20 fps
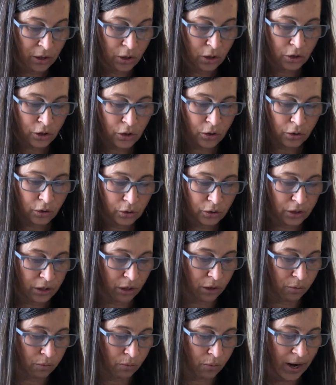Turtles and
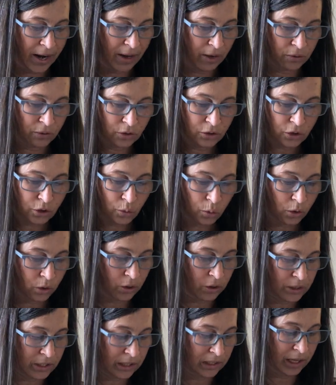ground
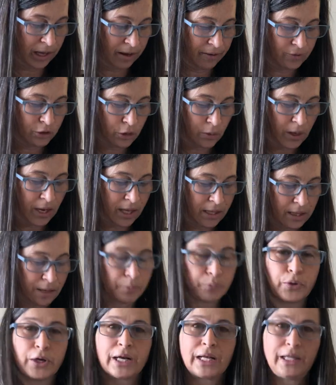squirrels love to eat the
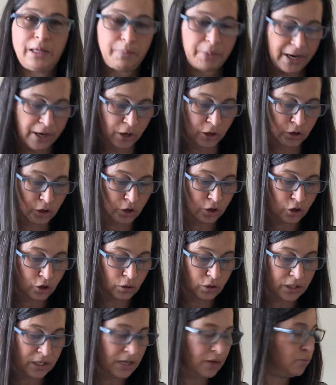prickly pear's
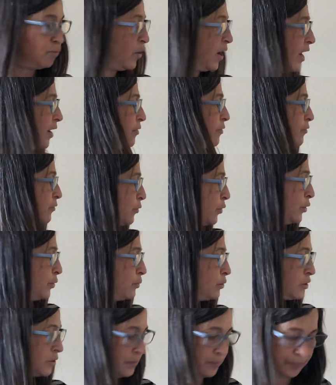juicy red
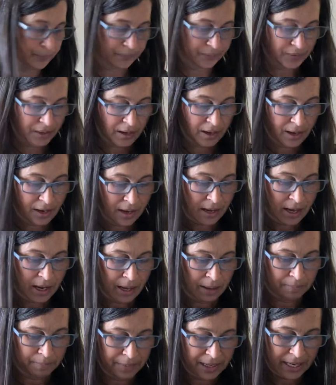fruit.
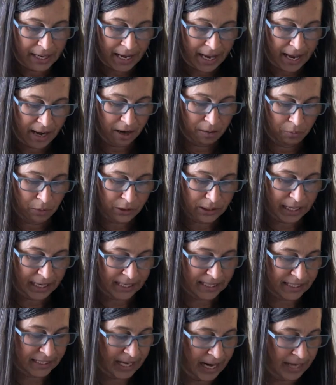Many animals like
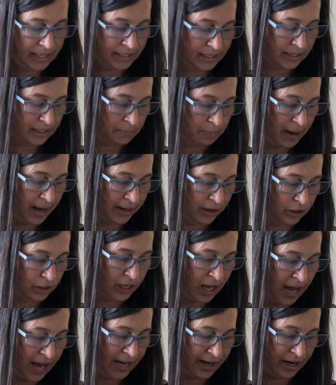snakes and spiders
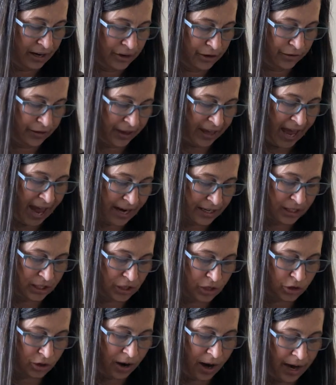hide under the cactus
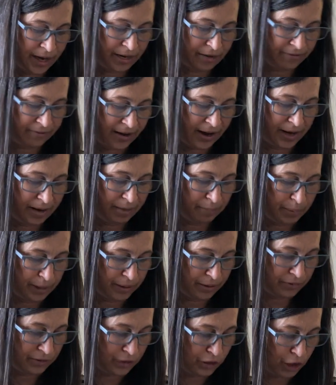trying to find a bit of
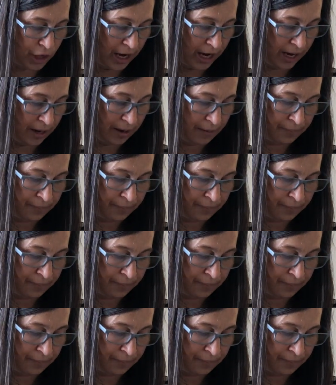shade.